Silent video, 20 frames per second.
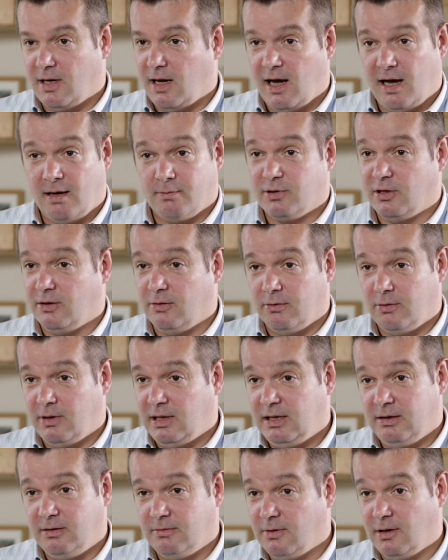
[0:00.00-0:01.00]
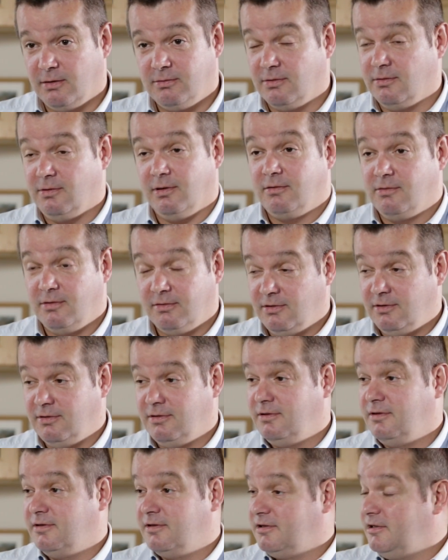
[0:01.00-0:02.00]
Absolutely,
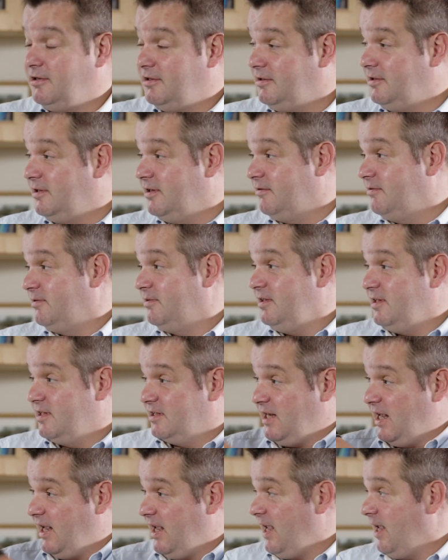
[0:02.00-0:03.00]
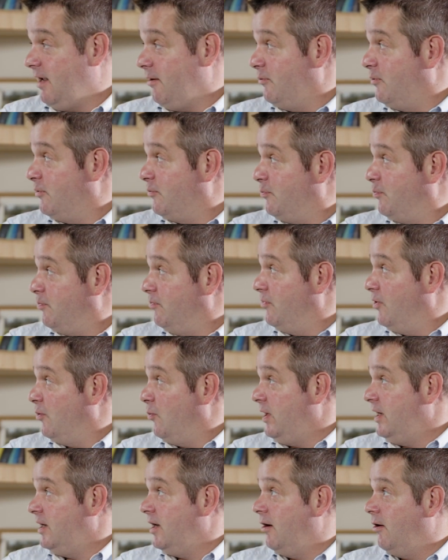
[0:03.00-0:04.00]
you, you sit here and the
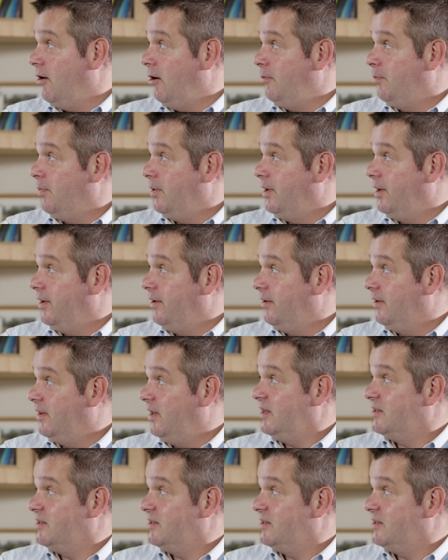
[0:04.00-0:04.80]
window open and